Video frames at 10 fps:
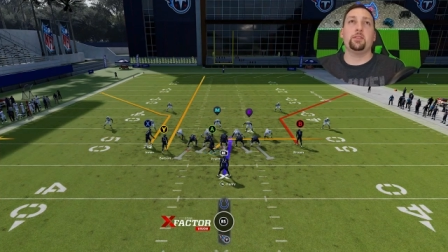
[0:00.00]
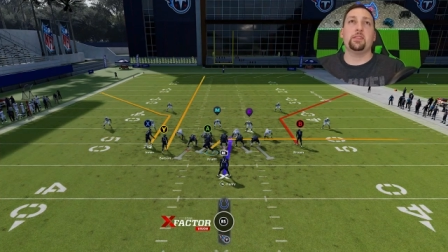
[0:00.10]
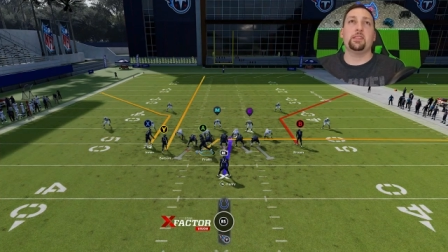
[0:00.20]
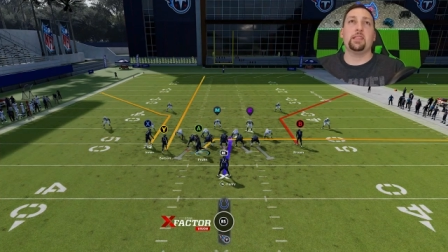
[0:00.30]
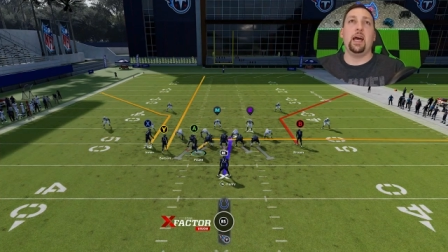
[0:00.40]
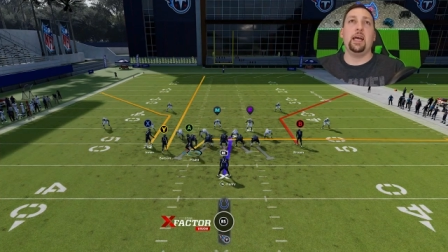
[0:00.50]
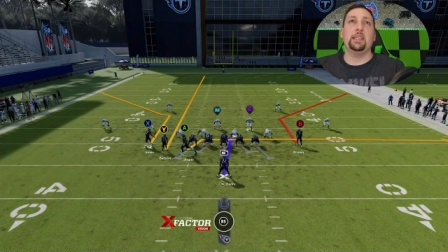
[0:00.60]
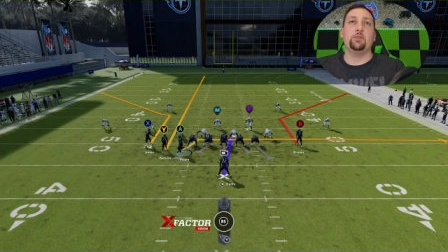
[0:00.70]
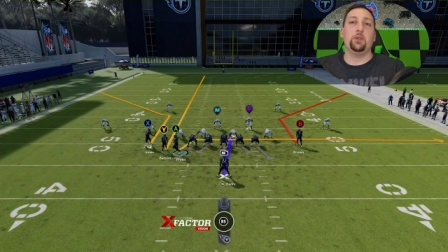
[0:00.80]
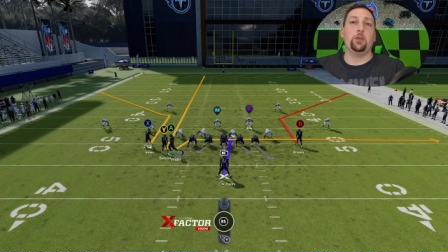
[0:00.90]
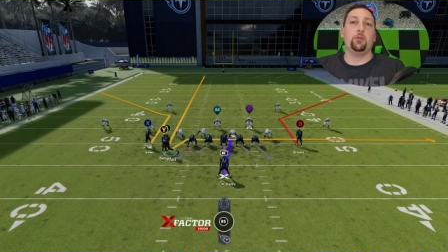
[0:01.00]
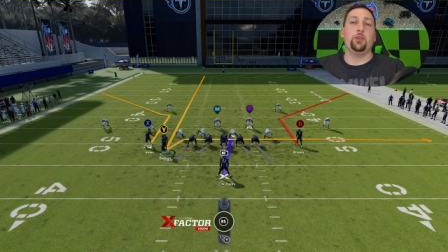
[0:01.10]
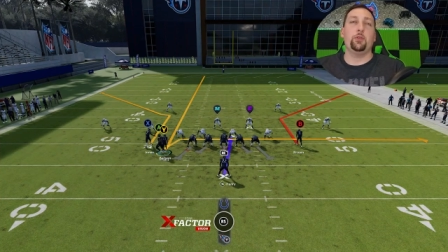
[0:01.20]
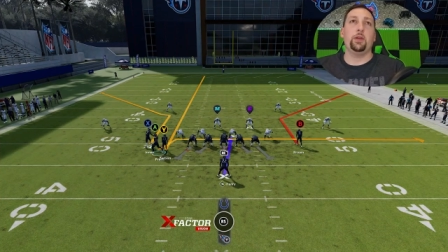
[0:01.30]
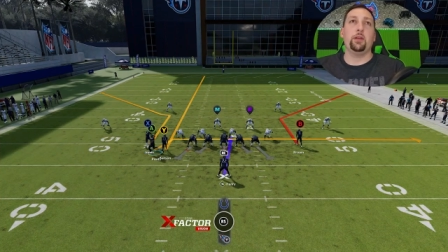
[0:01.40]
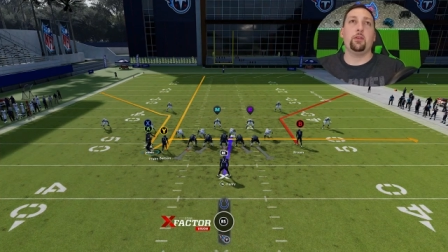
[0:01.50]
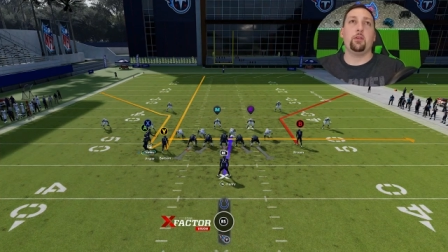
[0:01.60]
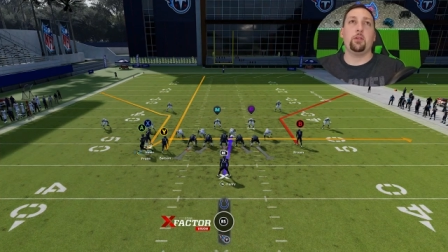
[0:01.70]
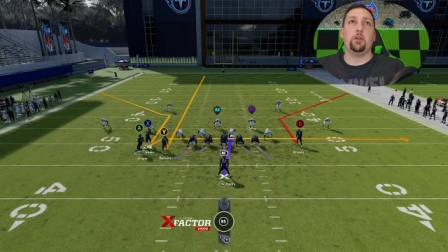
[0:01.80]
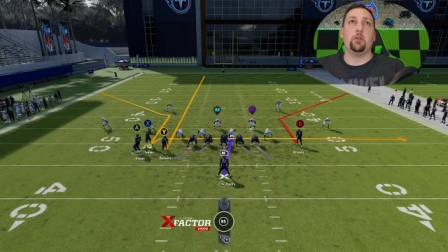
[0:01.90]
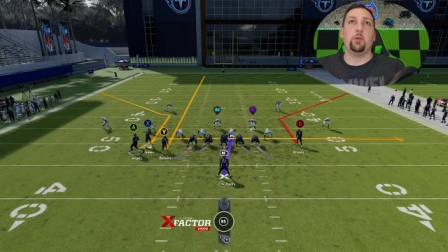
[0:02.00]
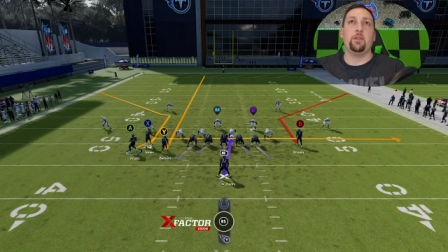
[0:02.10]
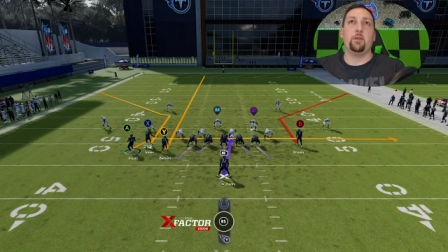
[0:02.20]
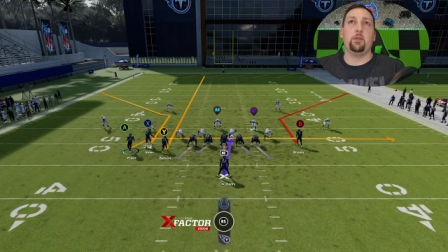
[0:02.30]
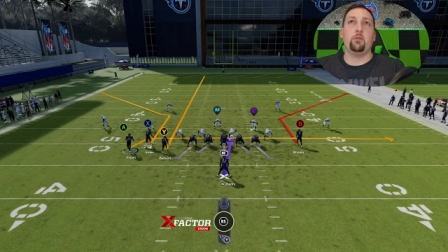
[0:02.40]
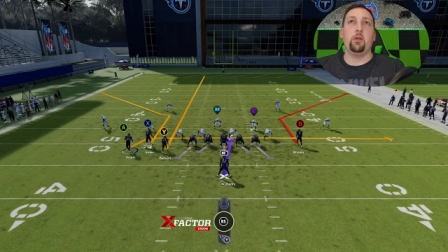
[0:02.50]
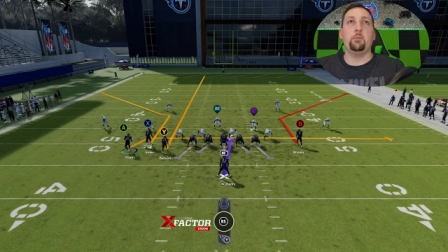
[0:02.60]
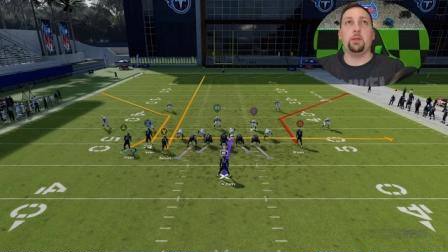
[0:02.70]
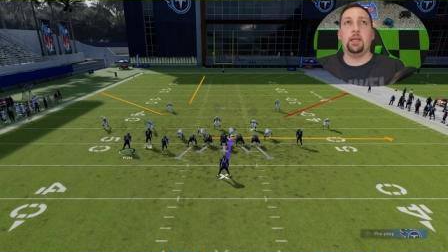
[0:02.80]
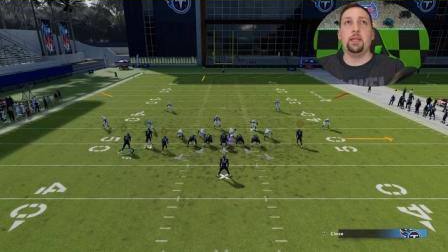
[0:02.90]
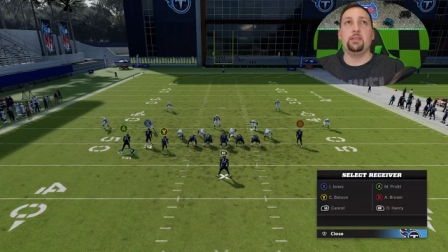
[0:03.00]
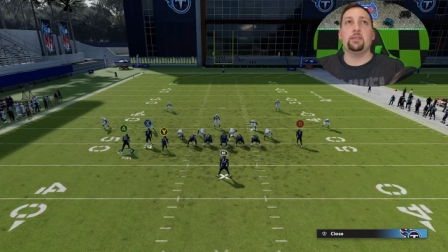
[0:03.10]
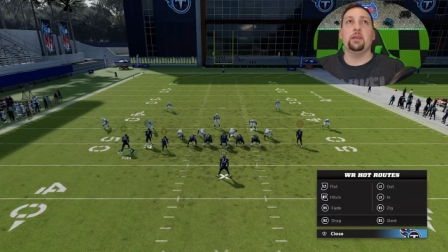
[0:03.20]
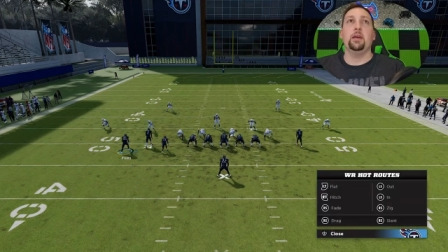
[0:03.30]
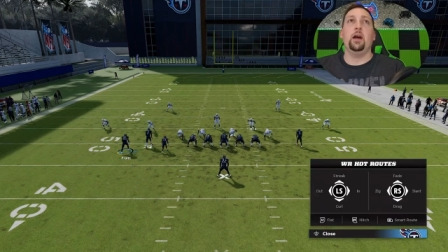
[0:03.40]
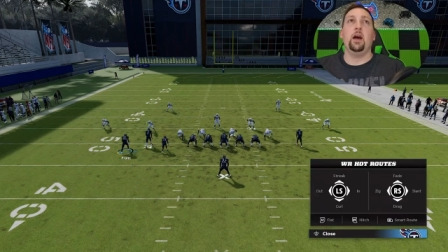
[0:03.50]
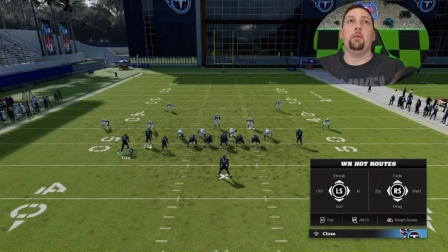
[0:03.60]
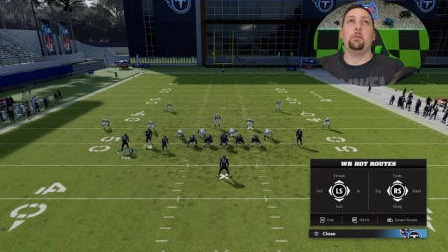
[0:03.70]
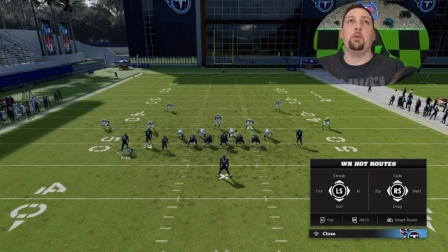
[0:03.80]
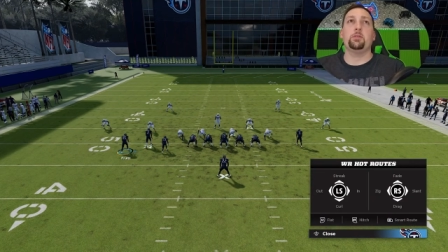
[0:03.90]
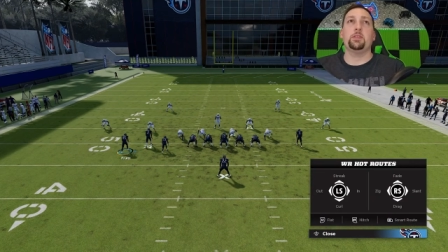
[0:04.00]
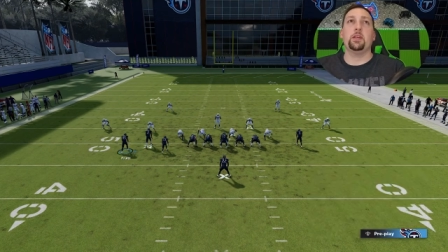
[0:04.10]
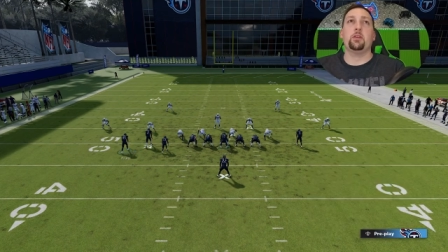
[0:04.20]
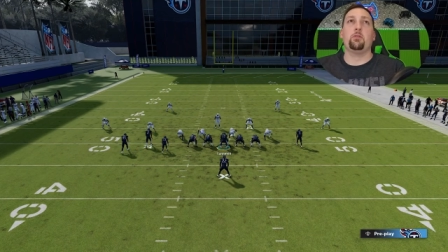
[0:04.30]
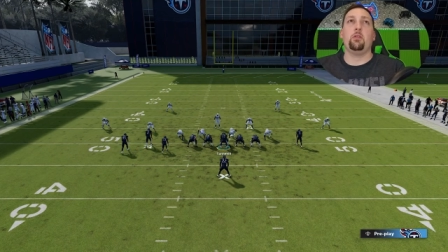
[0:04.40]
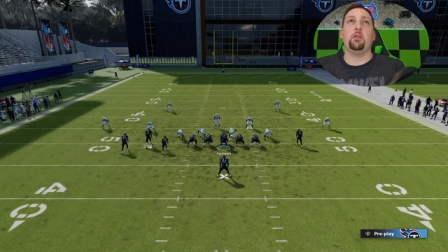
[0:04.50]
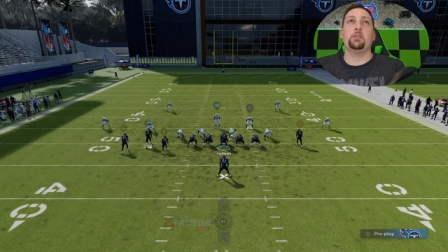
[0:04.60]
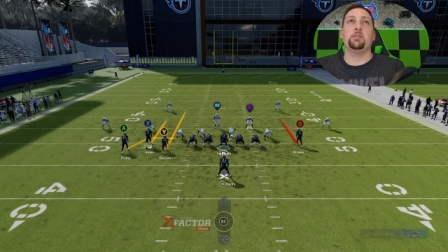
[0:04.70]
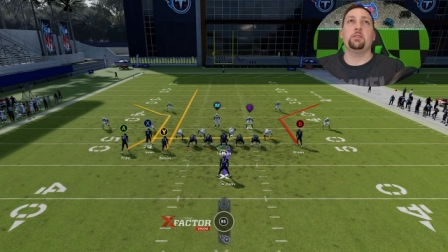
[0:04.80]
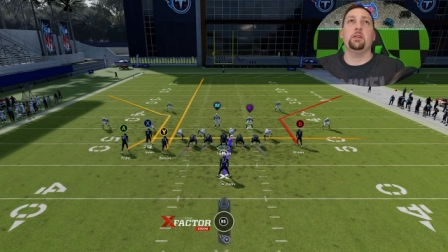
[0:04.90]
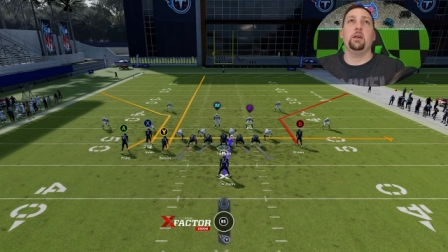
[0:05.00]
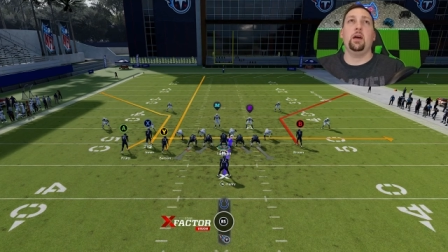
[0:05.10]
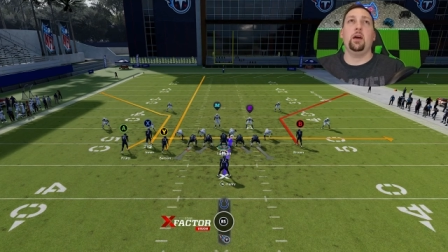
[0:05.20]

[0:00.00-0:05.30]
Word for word: to disguise what you were doing earlier with some of the run plays by motioning across